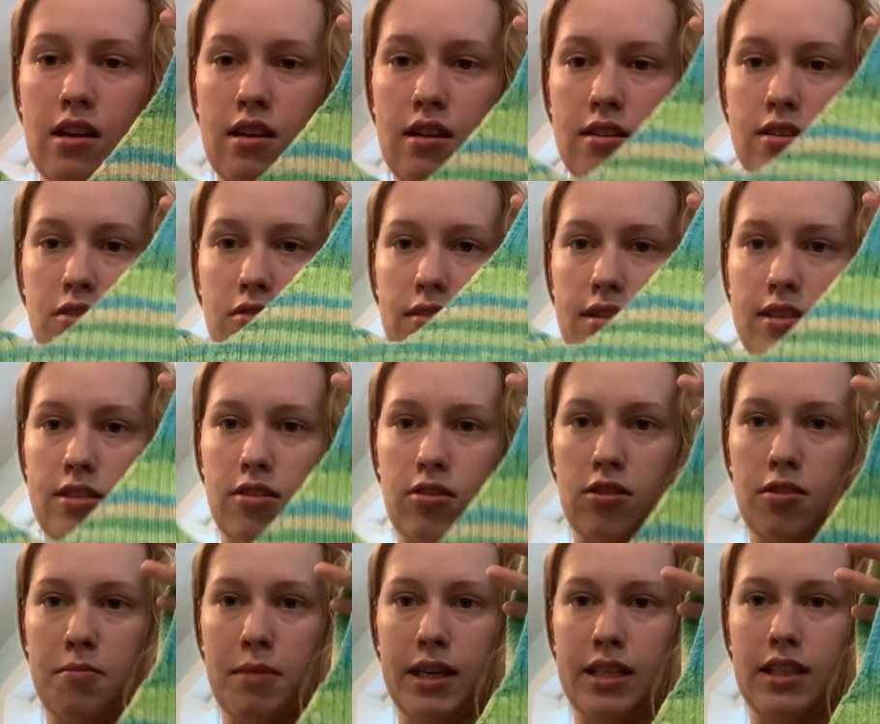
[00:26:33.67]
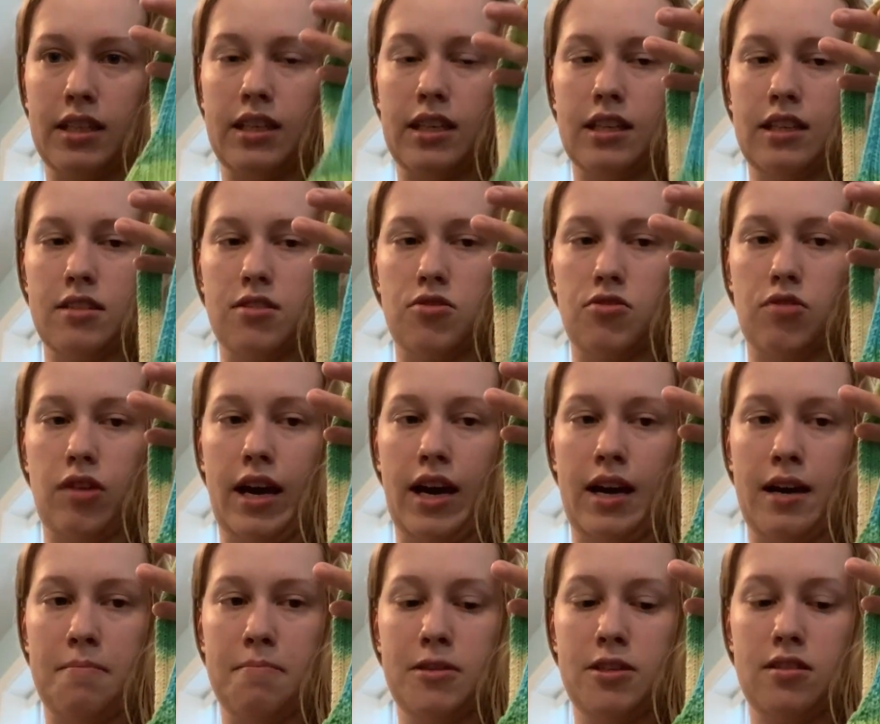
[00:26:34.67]
So I started by knitting the
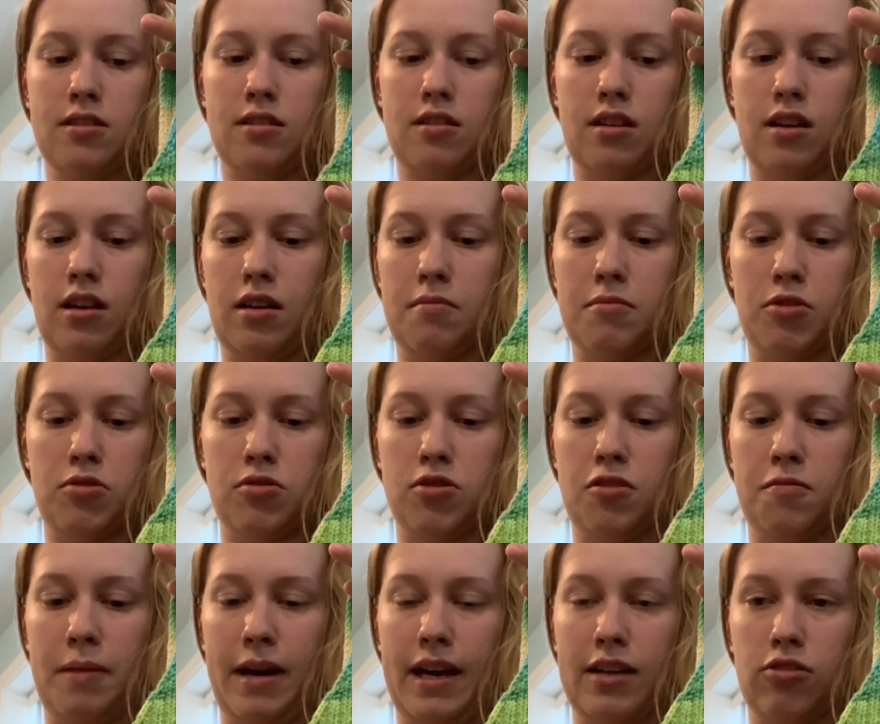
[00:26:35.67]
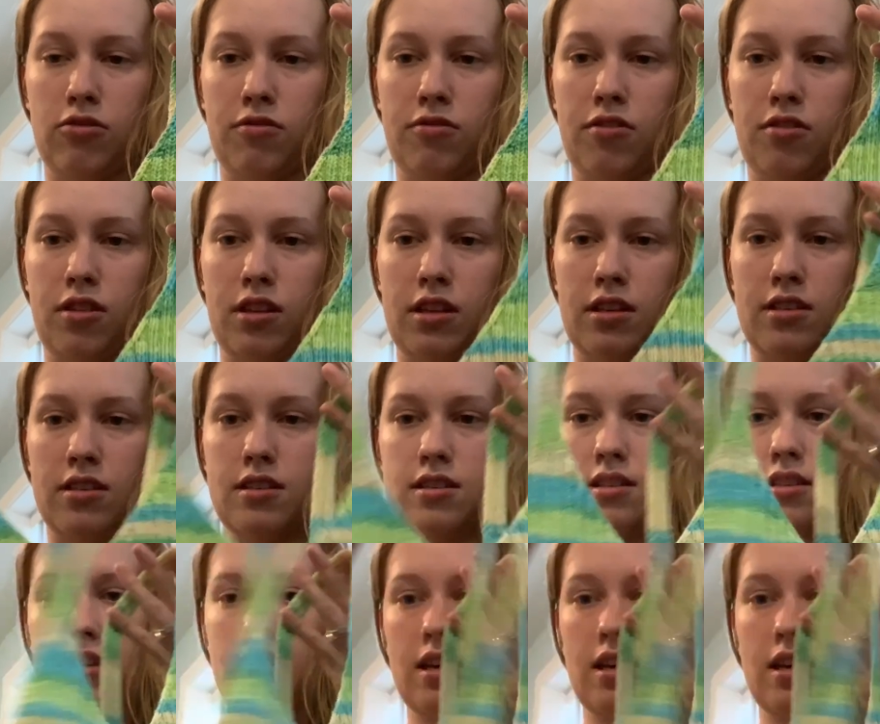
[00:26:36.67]
straps. There's no pattern for this.